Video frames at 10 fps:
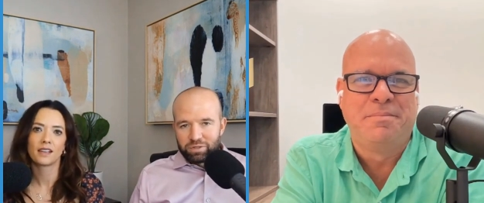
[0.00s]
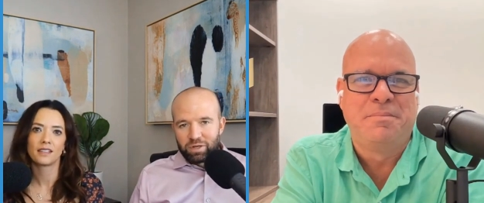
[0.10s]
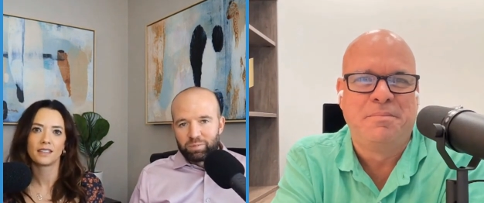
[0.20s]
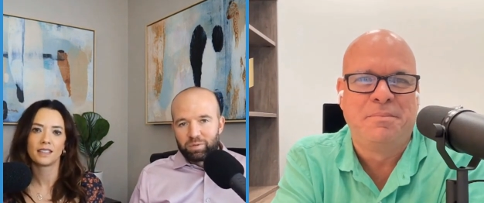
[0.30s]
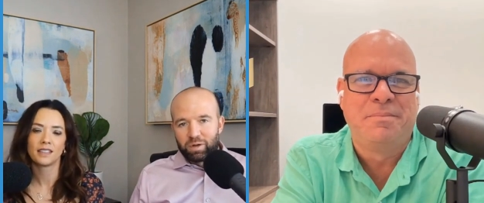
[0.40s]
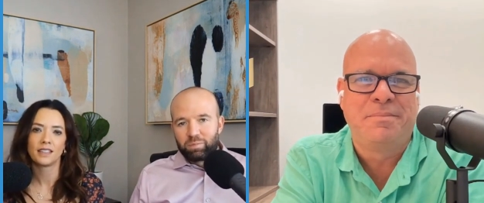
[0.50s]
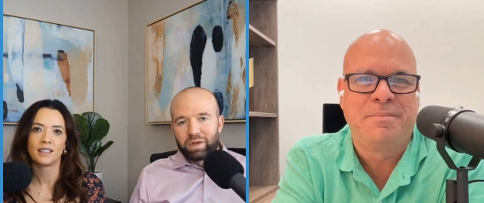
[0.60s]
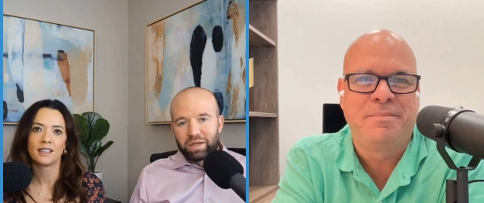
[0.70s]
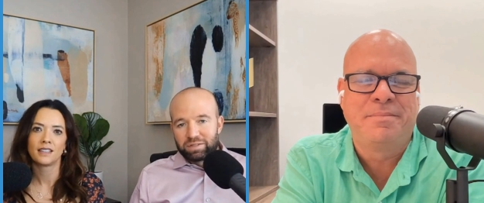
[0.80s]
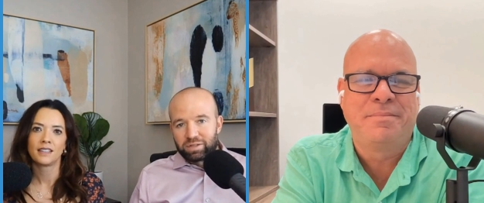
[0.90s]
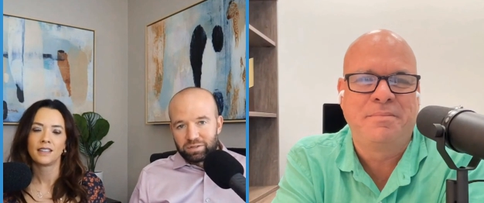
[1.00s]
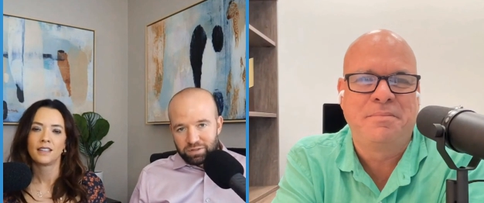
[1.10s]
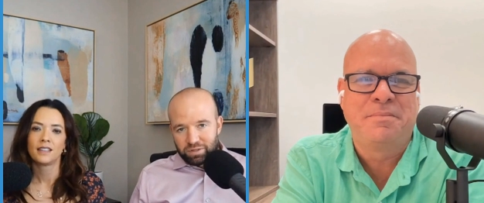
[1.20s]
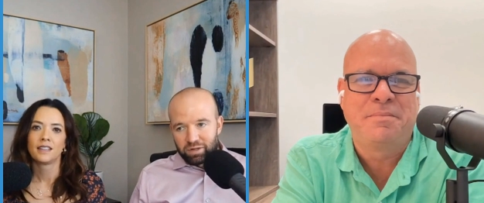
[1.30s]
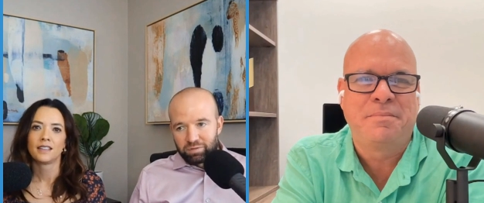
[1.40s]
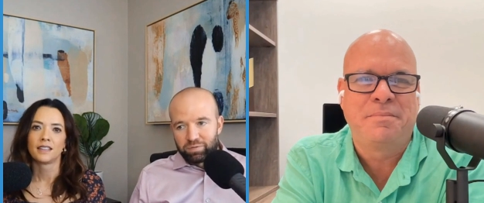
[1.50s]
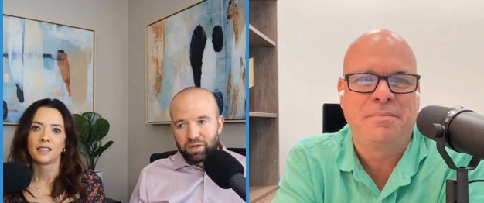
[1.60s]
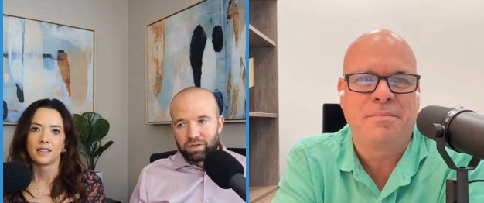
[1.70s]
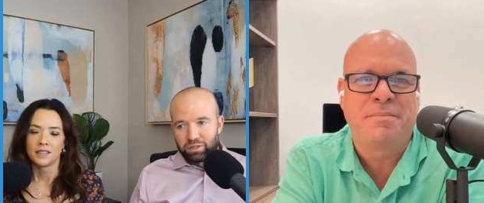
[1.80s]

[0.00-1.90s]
Speaker 1: some amazing stuff on